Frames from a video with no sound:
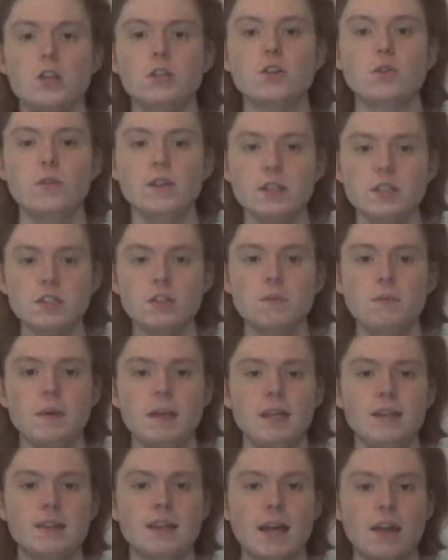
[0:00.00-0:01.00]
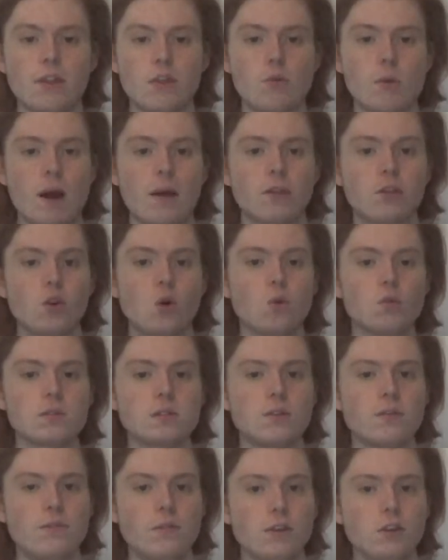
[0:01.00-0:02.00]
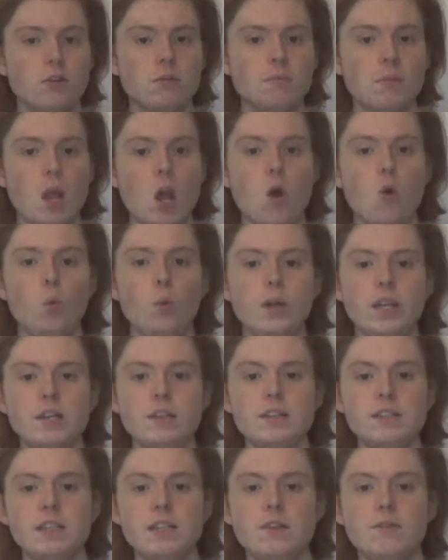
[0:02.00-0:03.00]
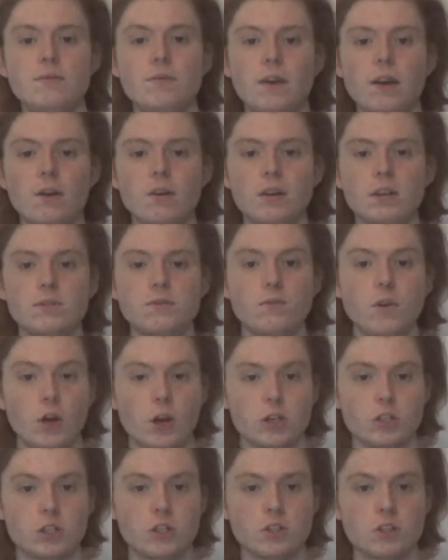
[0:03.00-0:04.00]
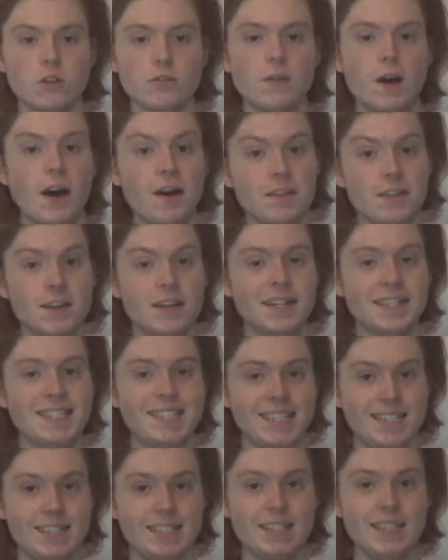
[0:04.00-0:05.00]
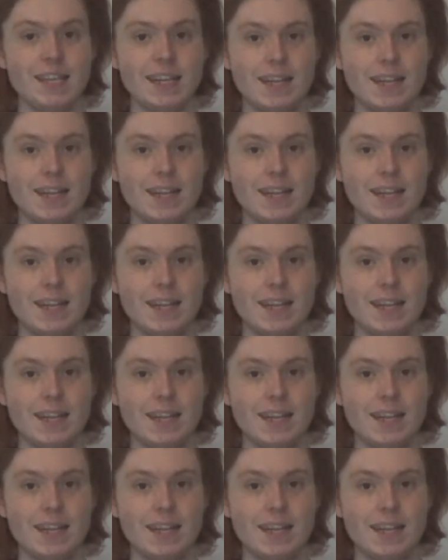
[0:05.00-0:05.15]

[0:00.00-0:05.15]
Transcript: So this could mean that throughout the course of the film, we could see various versions of other DC